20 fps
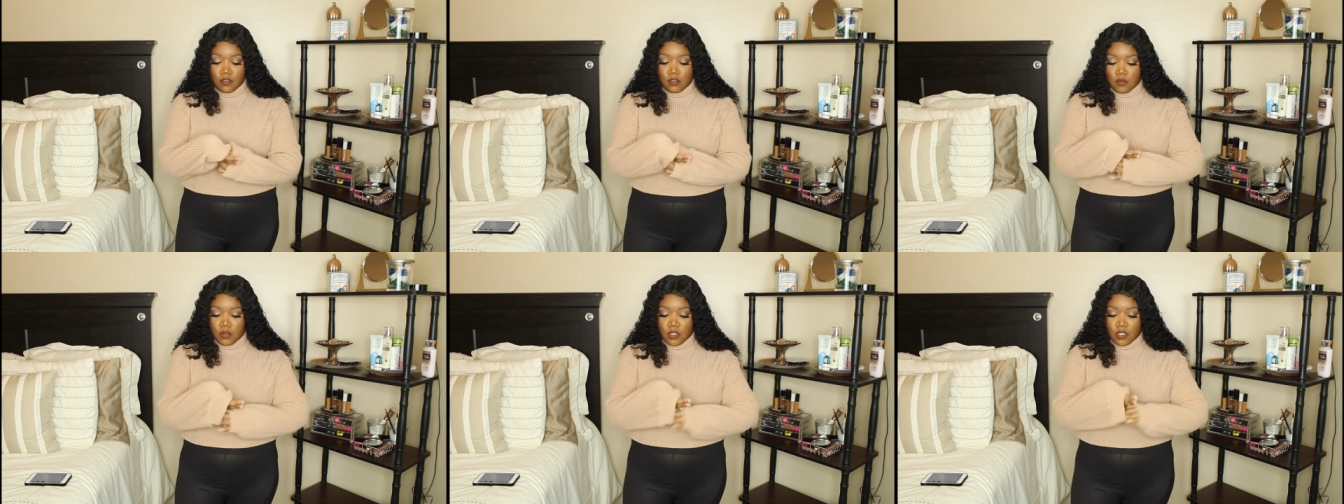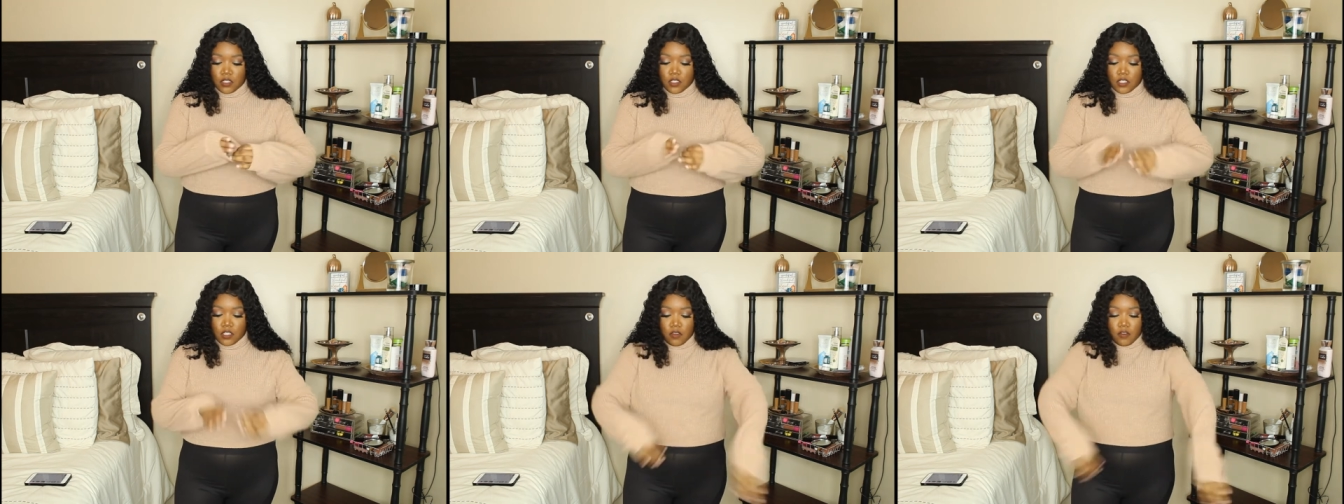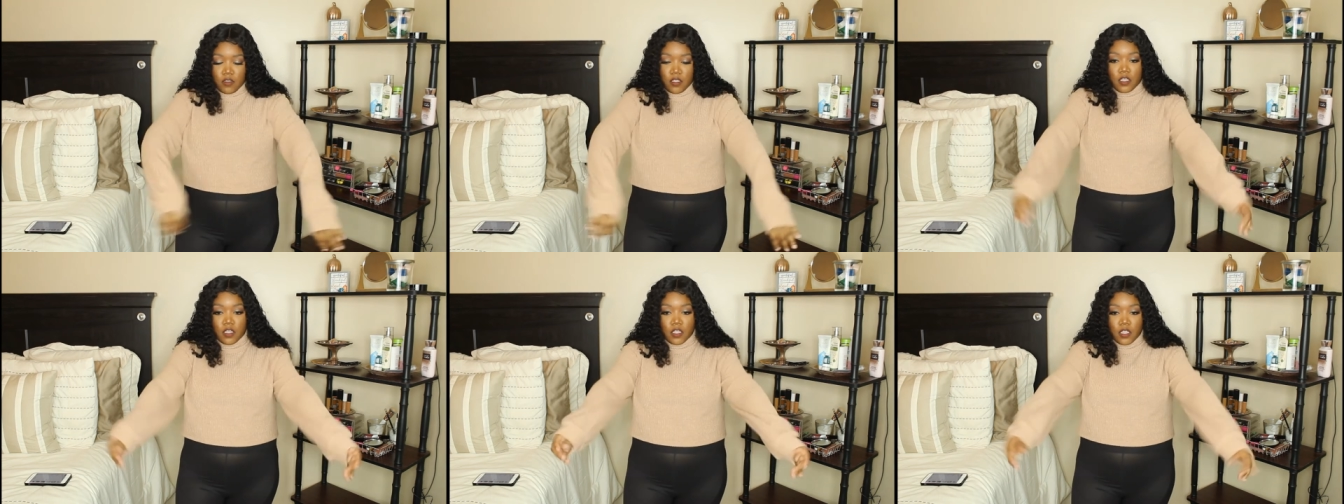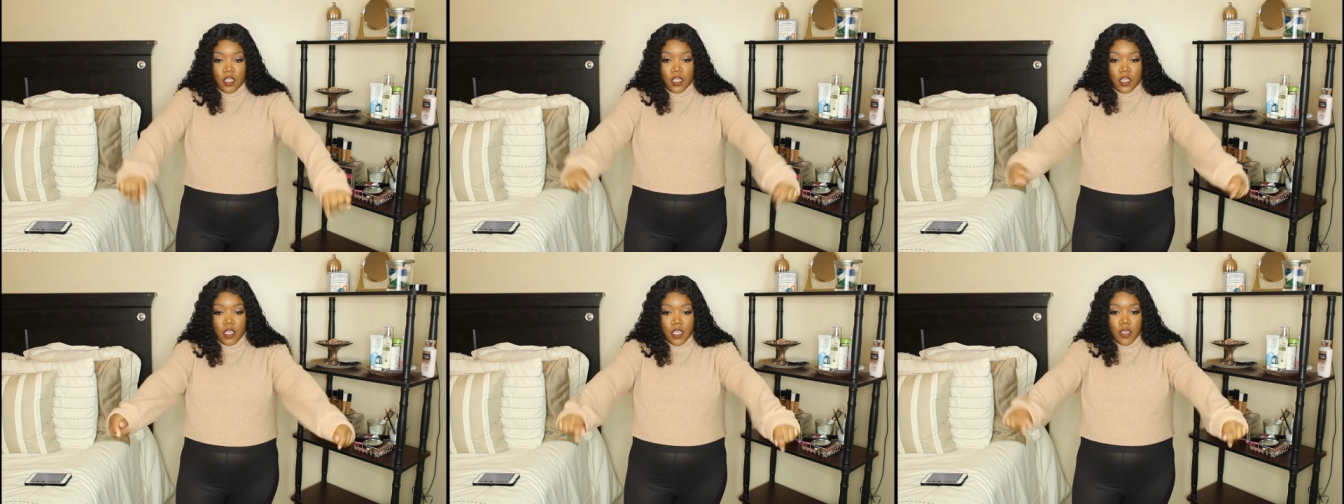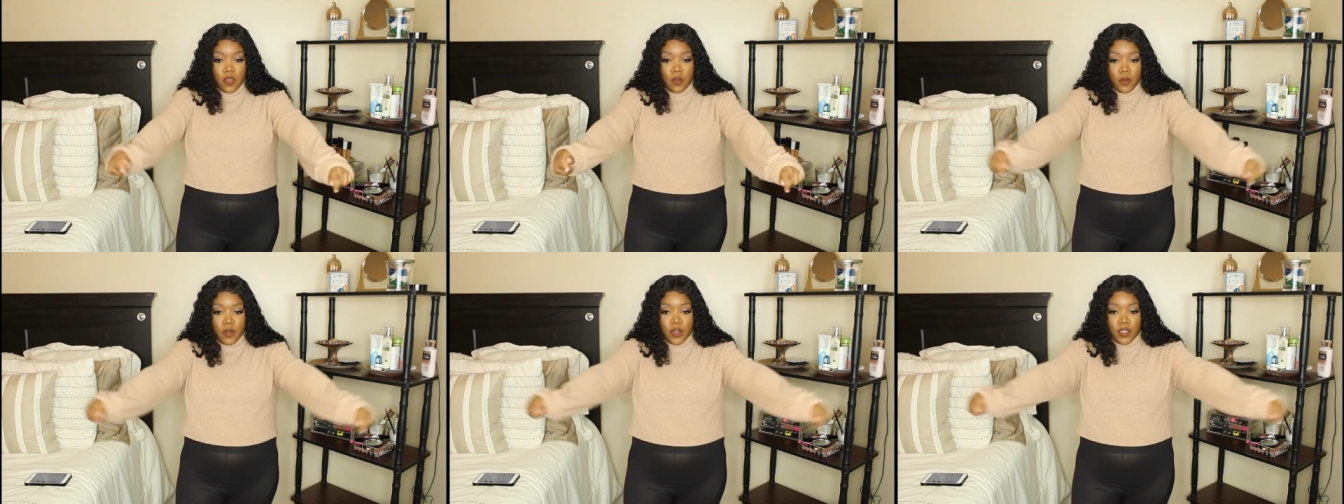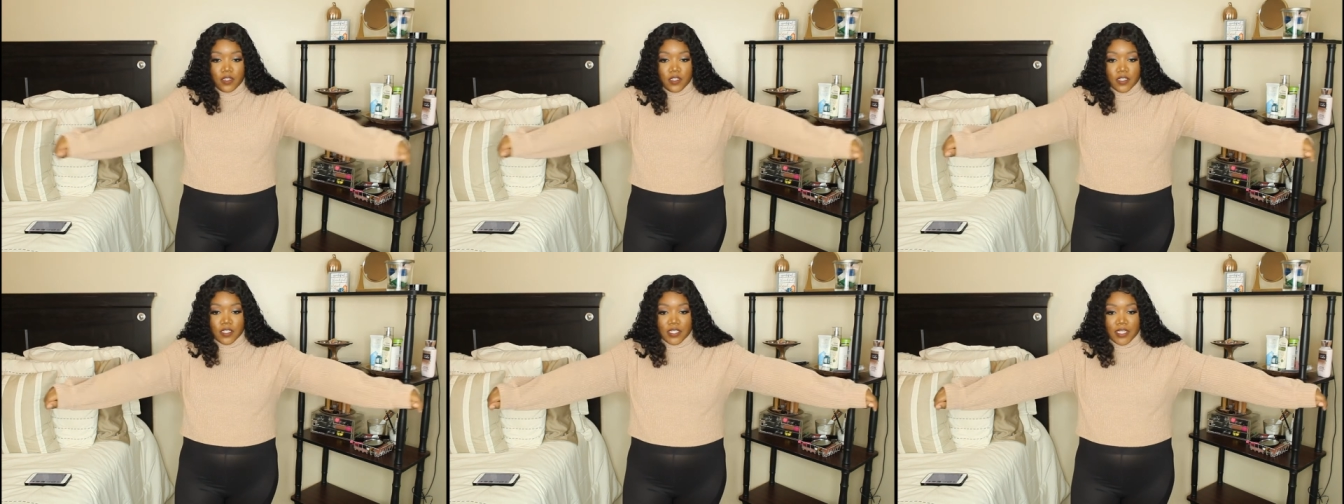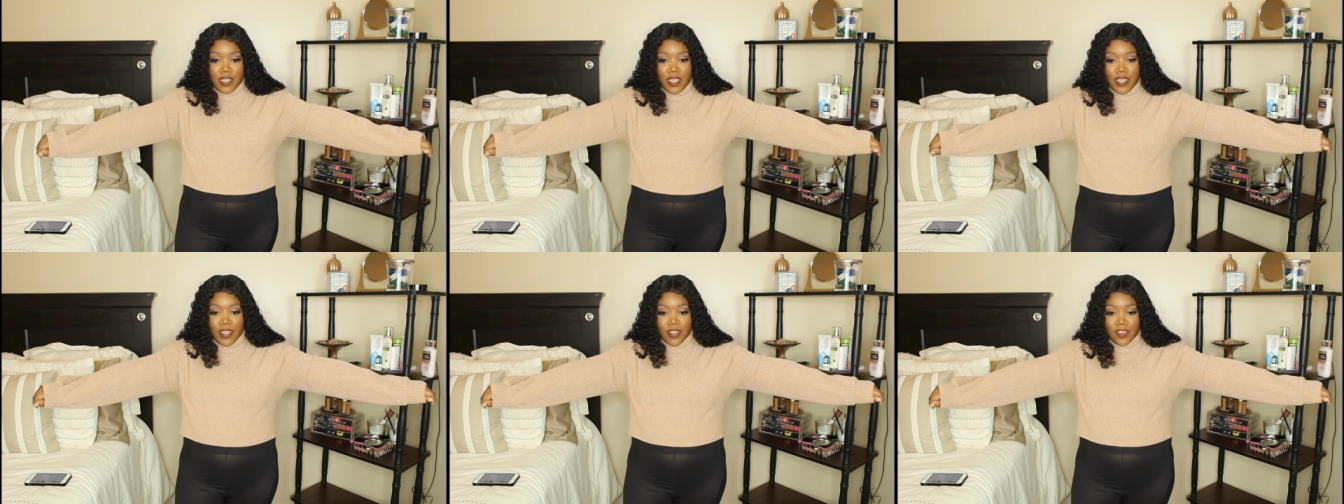Let me show you where it looks
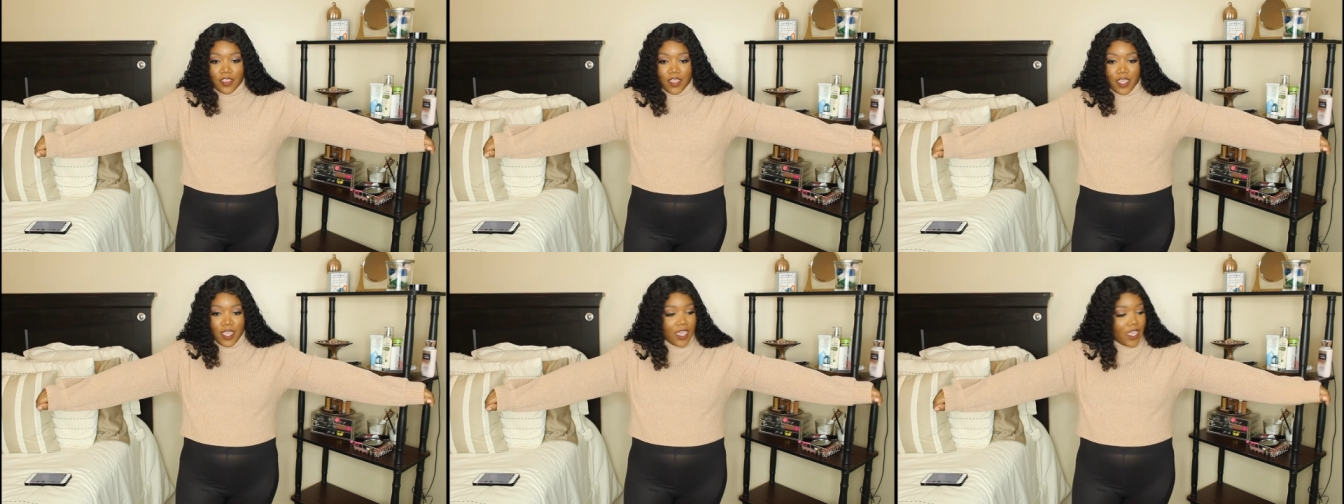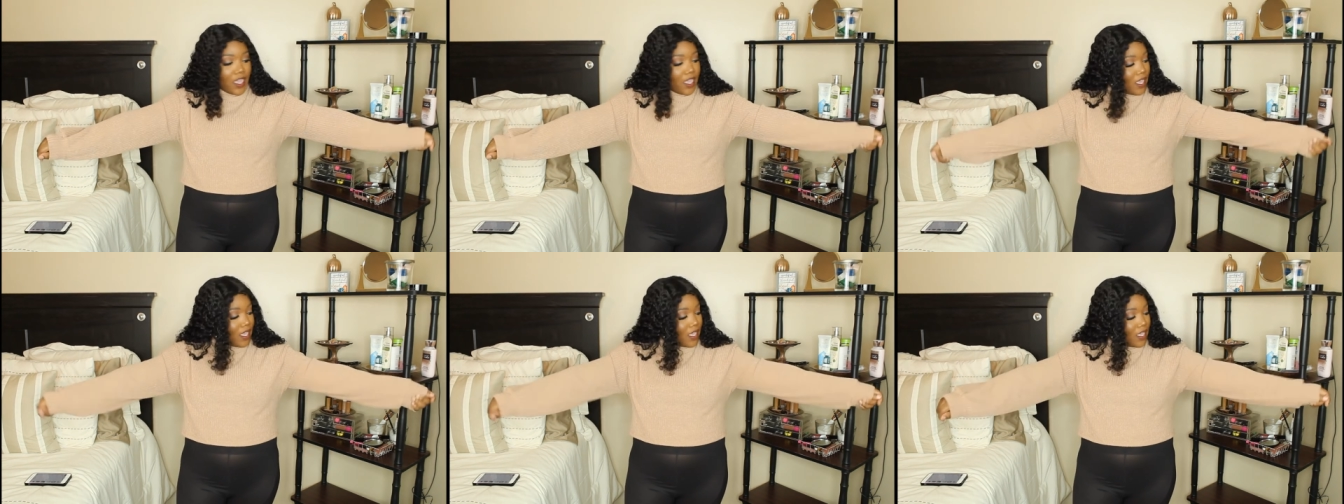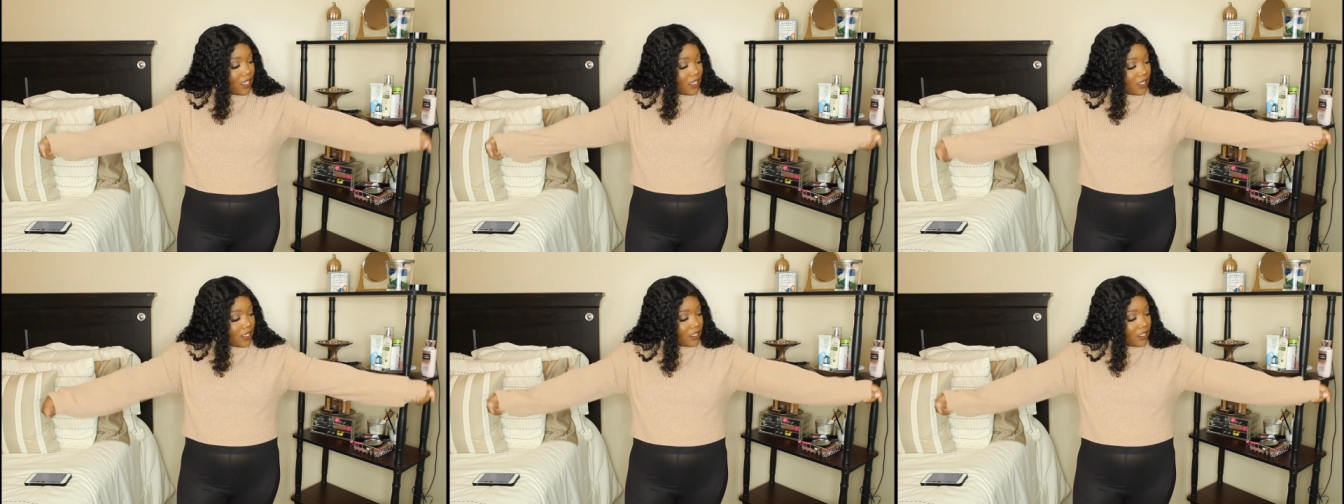like that.